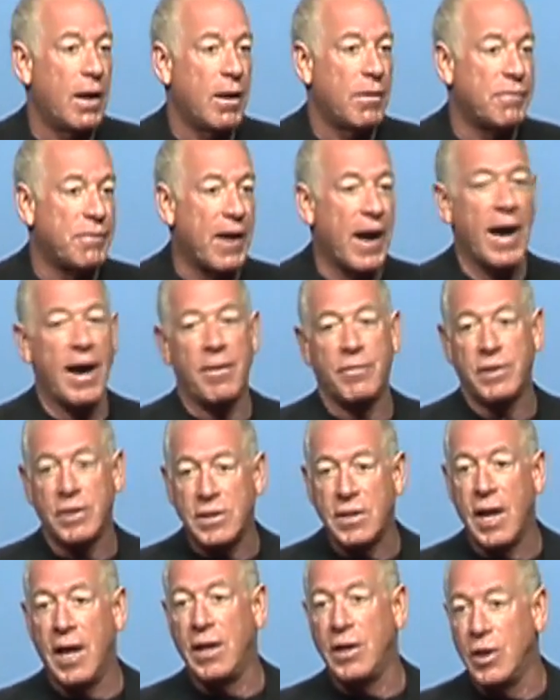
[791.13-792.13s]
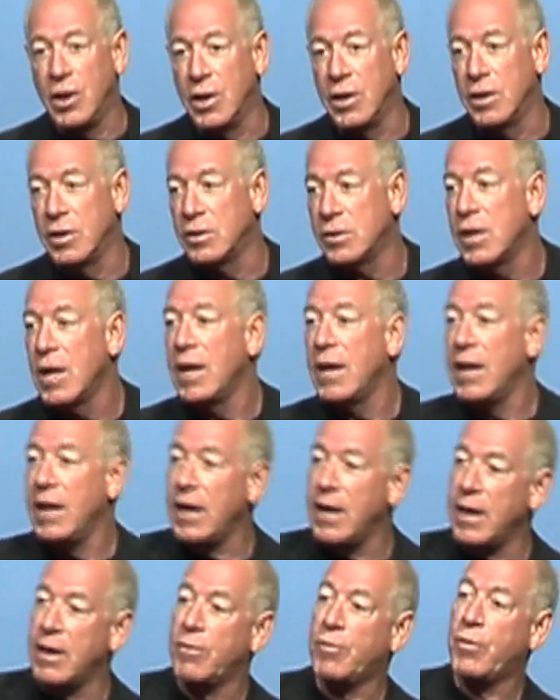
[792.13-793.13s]
5 to 10 years
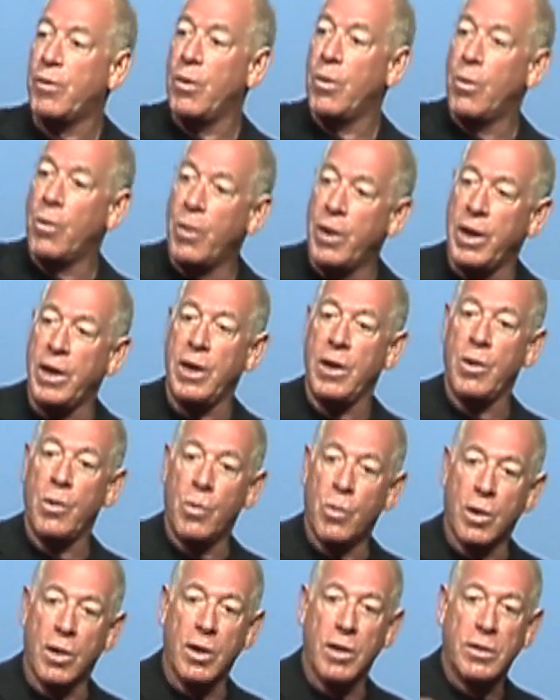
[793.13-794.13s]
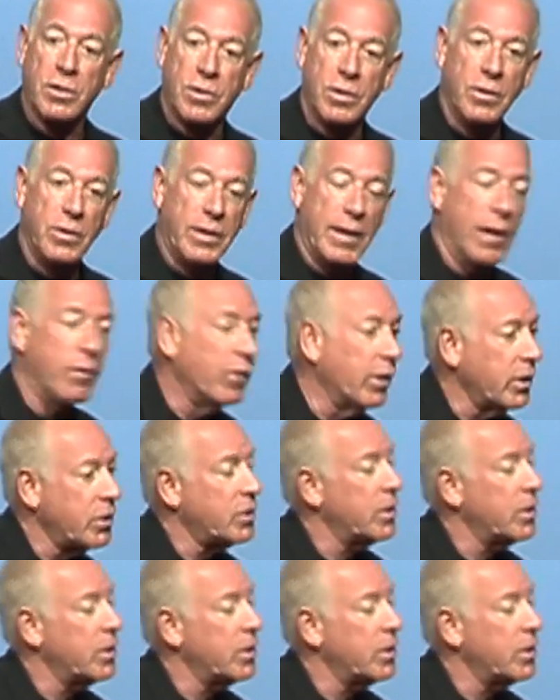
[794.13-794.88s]
if we were to get really